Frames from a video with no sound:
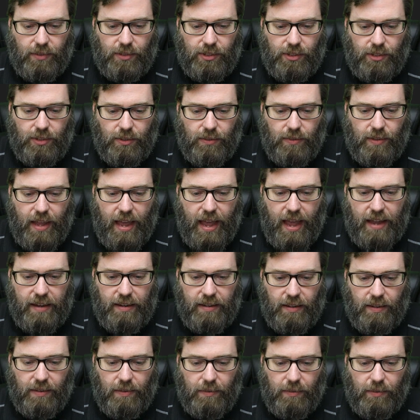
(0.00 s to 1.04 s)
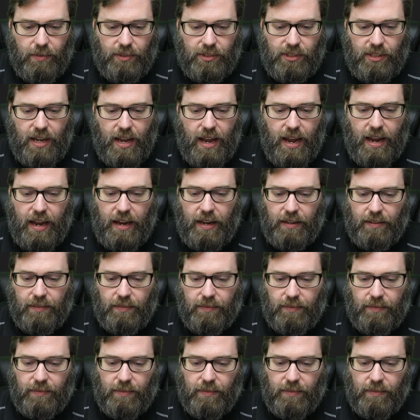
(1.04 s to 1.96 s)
let's do that. We'll say